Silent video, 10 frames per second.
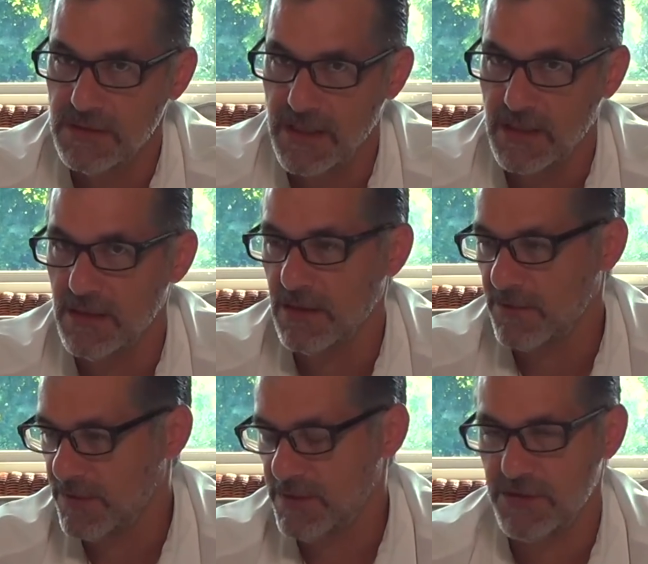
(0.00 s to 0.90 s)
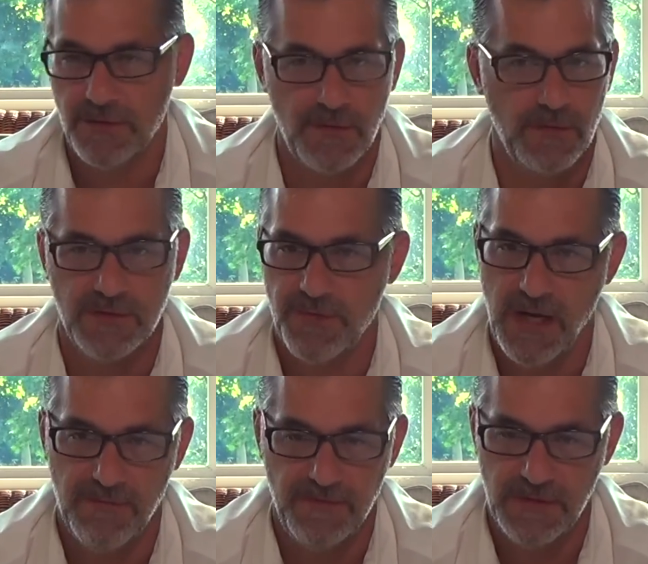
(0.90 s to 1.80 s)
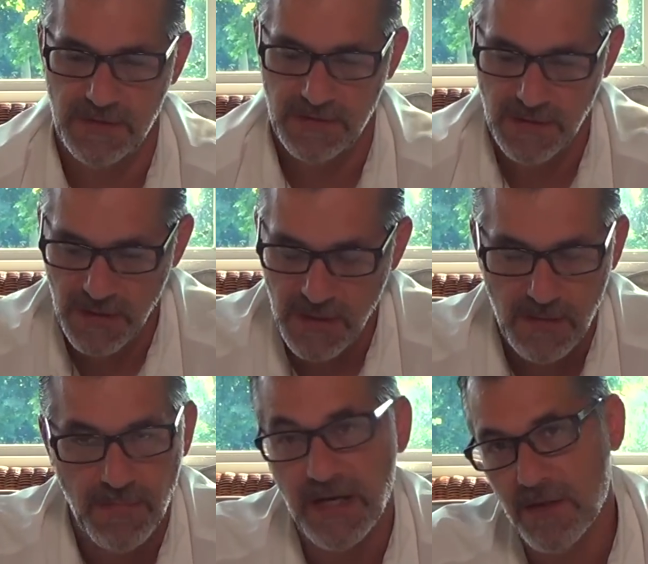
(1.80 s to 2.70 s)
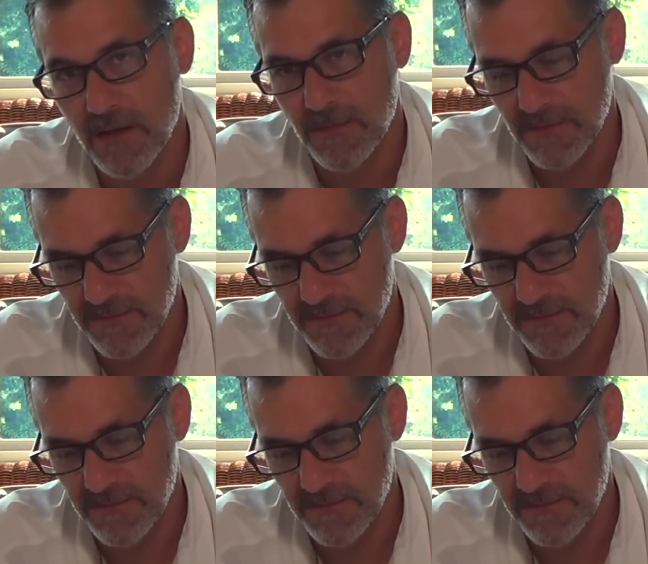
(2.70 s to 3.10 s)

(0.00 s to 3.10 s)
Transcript: and I can increase your gross profits by double.